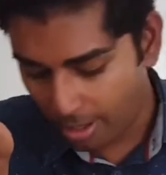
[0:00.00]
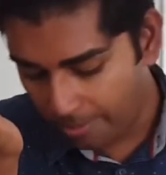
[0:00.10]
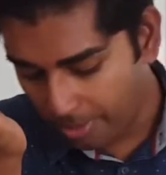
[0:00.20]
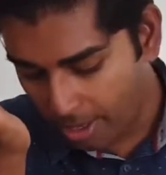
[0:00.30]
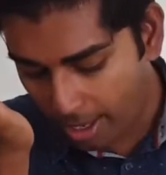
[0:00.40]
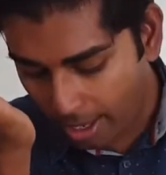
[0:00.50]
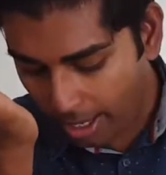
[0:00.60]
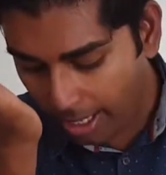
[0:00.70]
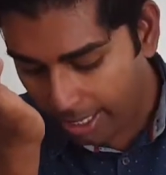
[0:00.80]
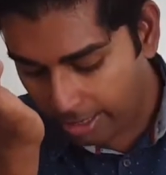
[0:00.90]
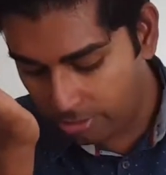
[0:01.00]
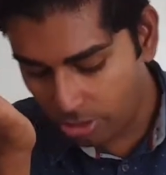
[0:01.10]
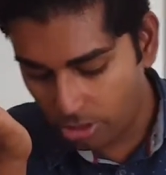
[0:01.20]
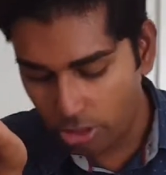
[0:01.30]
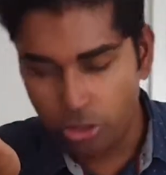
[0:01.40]
Yep, and
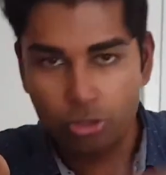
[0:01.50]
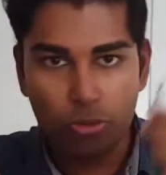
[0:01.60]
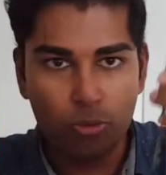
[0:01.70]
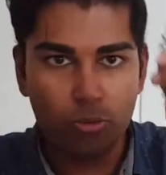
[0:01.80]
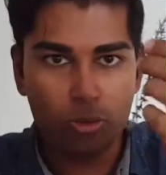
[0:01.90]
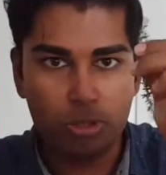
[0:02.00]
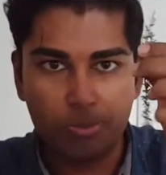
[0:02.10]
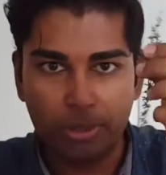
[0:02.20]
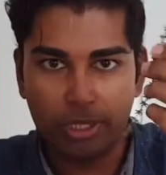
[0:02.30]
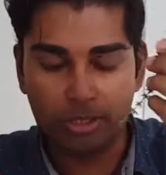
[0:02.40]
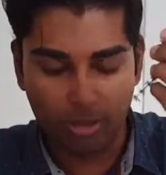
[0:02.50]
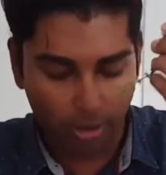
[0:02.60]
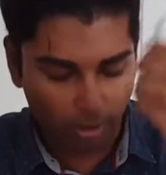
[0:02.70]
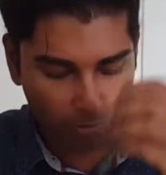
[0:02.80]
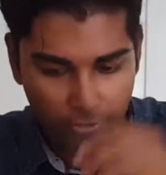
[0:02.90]
2 sprigs
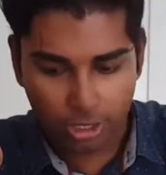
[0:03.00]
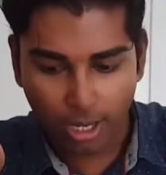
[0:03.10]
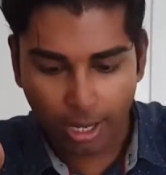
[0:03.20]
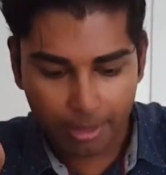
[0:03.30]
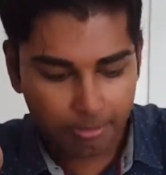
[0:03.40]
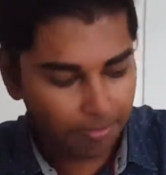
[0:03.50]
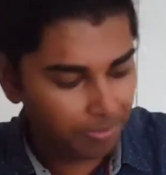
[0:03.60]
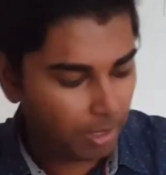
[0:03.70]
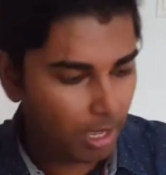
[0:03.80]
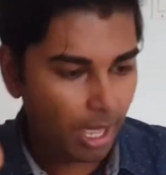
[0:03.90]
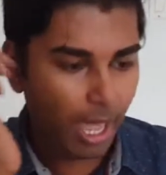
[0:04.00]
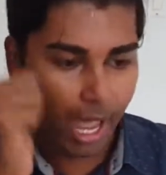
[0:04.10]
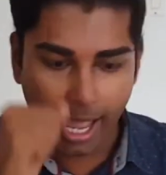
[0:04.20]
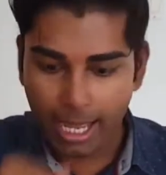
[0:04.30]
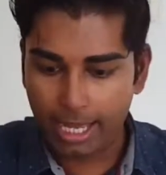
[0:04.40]
of thyme,
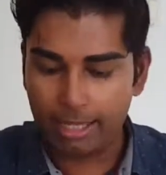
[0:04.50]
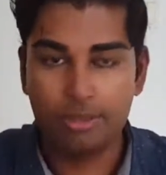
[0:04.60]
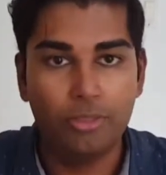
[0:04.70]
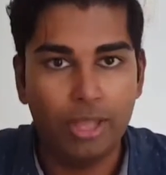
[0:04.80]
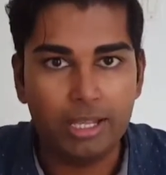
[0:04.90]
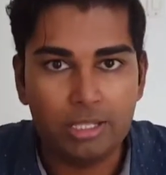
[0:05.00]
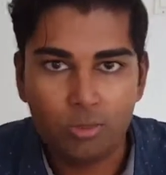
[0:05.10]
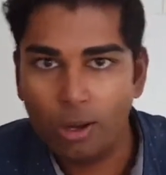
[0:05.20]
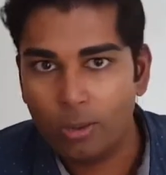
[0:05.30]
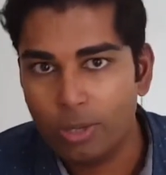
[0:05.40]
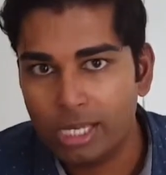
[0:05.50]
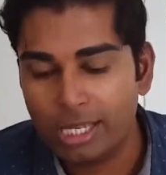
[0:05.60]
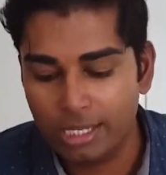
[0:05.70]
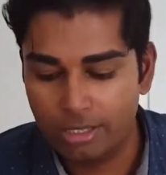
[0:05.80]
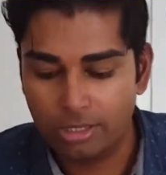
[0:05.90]
and that's what we
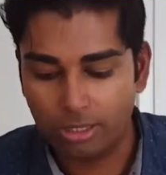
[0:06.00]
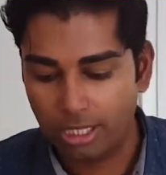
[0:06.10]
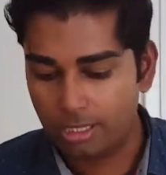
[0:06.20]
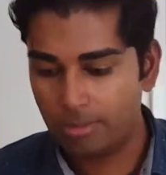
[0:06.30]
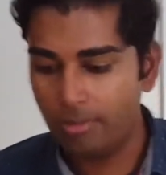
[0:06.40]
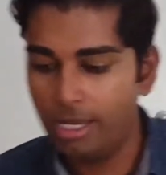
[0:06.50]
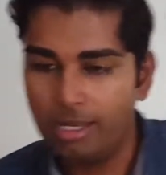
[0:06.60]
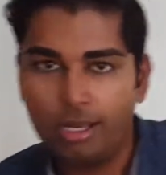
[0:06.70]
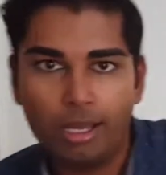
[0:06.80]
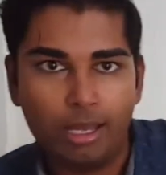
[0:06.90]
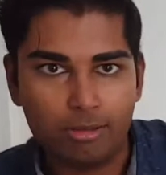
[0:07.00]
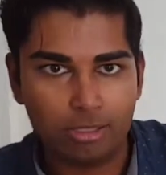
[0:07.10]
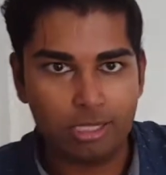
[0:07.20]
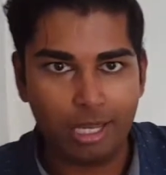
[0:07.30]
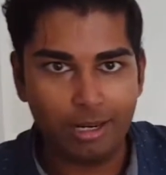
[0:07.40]
need. So let's make, I'll
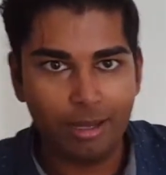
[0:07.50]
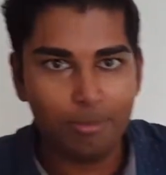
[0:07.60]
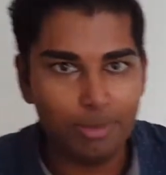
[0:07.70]
stand up